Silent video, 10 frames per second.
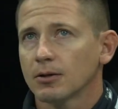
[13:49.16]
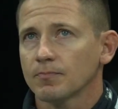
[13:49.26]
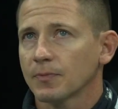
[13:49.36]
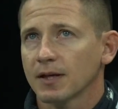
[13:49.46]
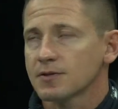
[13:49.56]

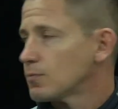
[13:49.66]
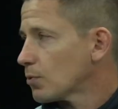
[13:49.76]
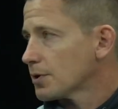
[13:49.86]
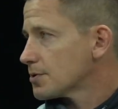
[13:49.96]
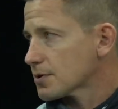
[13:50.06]
It's
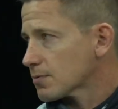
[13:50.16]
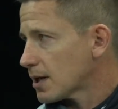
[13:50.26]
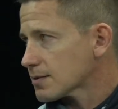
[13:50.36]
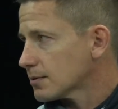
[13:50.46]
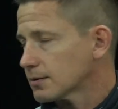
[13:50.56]
more than just
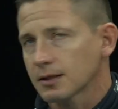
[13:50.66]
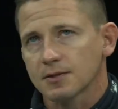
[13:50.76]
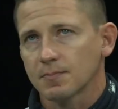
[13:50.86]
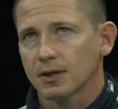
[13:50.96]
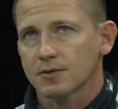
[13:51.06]
wrestling.
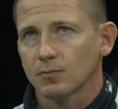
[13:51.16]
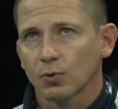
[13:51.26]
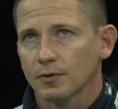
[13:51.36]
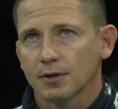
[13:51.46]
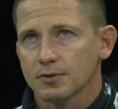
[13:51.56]
It's
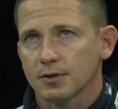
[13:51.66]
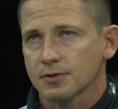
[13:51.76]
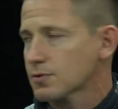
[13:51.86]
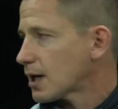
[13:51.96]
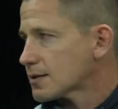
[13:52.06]
more than
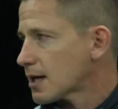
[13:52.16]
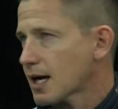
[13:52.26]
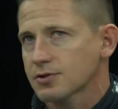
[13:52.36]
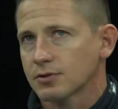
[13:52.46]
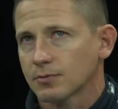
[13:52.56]
just
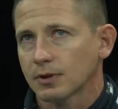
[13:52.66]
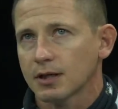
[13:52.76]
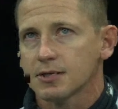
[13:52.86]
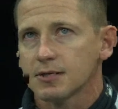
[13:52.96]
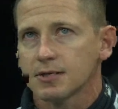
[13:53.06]
transactional
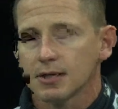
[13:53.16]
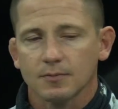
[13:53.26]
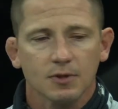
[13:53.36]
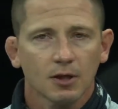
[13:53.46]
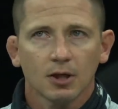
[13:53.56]

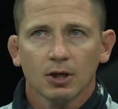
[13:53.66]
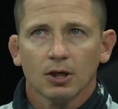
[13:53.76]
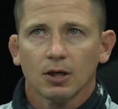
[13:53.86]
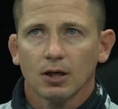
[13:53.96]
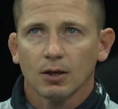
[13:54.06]
relationships.
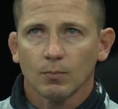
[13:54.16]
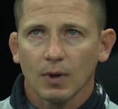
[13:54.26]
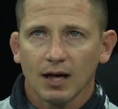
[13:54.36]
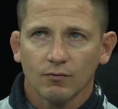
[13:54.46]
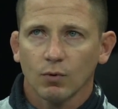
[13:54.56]

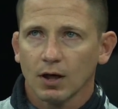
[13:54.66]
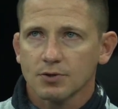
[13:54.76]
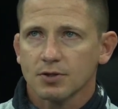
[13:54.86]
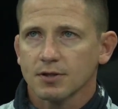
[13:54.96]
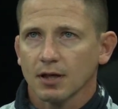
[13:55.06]
I've
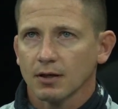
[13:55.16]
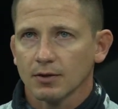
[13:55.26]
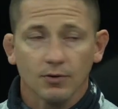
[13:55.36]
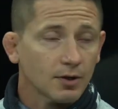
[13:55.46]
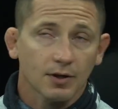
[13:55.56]
watched
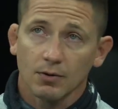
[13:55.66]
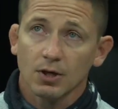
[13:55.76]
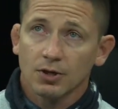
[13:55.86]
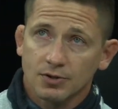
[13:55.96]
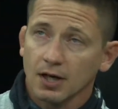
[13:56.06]
Taryn grow.
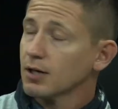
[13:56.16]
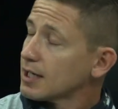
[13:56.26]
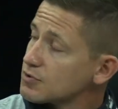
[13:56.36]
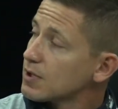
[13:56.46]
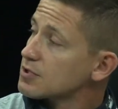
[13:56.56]
Taryn
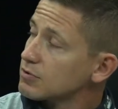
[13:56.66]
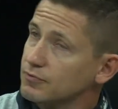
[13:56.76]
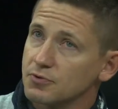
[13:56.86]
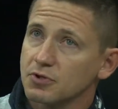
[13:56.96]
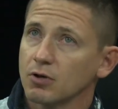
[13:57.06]
has wrestled
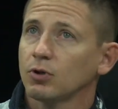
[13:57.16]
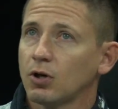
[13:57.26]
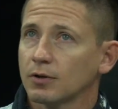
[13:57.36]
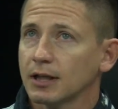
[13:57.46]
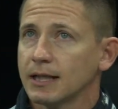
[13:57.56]
for so
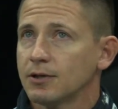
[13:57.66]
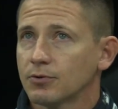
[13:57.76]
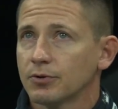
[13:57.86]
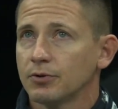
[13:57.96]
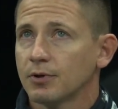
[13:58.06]
long that he
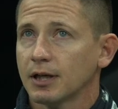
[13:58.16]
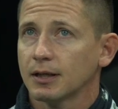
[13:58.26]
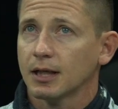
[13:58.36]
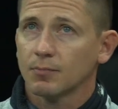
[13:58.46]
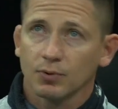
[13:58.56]
grew,
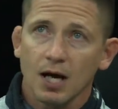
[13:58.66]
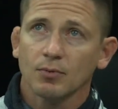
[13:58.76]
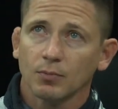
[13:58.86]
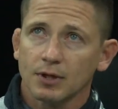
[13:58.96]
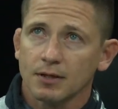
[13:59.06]
and
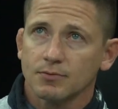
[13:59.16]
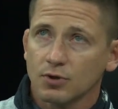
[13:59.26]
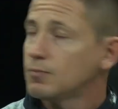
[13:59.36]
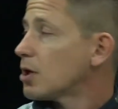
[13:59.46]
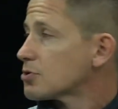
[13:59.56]
probably
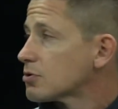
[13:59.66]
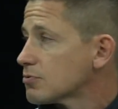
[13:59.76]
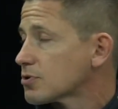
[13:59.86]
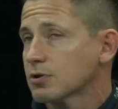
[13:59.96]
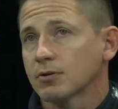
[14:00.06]
too much
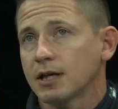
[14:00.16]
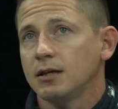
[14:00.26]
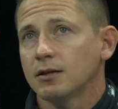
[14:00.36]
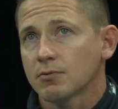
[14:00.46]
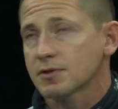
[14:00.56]
too
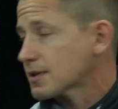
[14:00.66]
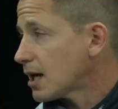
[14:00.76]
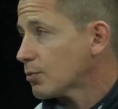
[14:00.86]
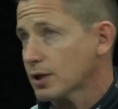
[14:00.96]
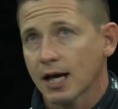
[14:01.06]
soon. There was a
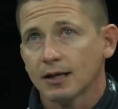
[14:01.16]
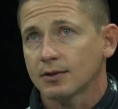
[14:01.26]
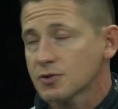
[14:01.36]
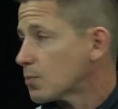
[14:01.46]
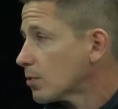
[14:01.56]
time where he hated
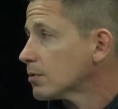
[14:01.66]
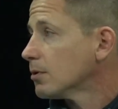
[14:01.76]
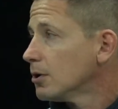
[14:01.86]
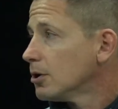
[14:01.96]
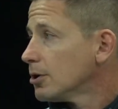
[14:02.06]
the sport,
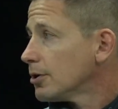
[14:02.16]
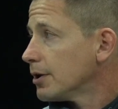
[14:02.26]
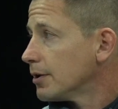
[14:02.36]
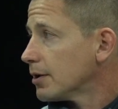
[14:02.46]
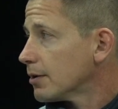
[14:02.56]

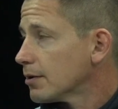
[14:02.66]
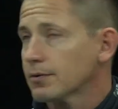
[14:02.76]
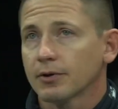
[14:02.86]
and there